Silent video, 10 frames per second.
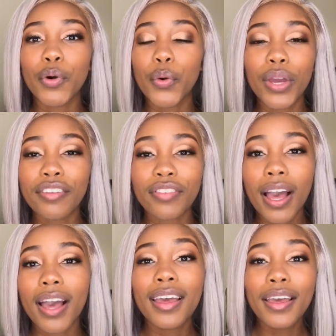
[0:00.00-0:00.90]

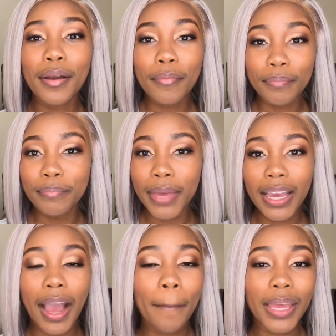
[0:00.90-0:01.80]
whoever
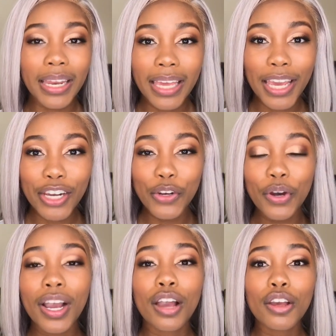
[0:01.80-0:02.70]
makeup and hair
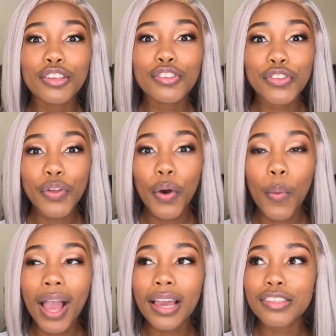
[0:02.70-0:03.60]
look.
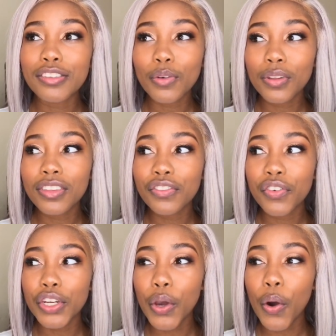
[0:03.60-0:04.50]
So I saw this
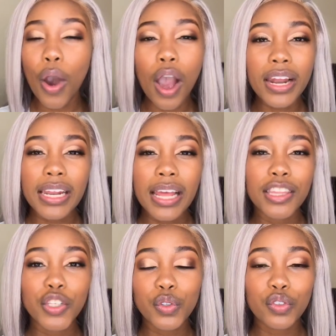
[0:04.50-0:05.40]
video on
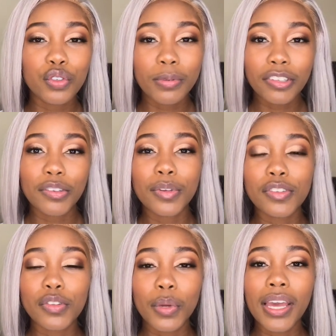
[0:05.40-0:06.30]
another YouTuber. She
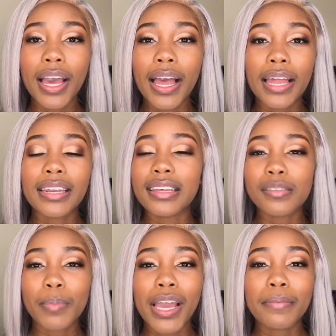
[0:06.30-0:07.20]
was doing an
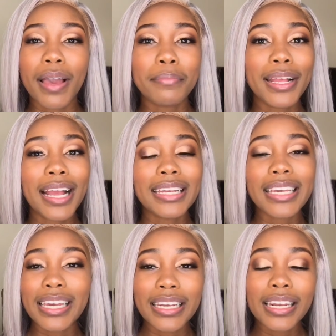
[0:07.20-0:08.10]
inspired by
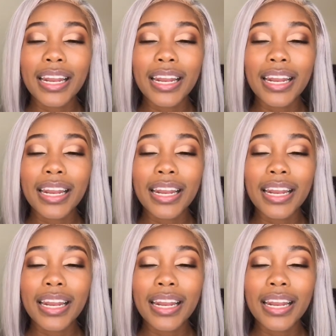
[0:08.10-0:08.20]
Mihlali in